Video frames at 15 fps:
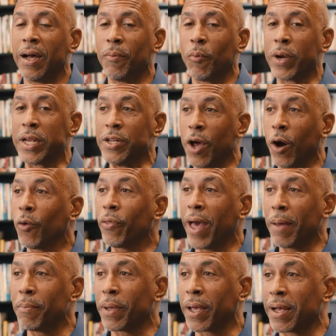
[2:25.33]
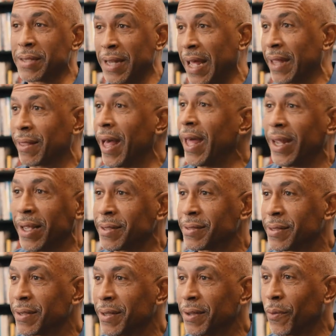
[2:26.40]
We know that because in
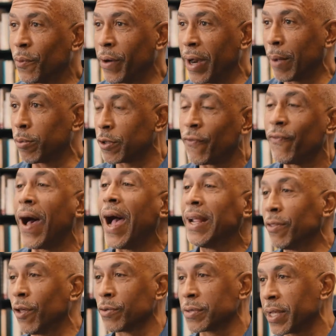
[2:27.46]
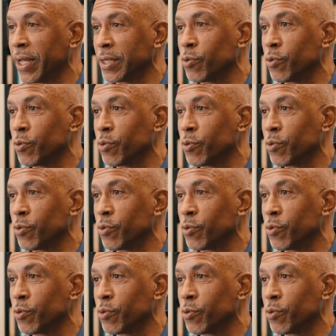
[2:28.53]
athletics, we're able to find those kids.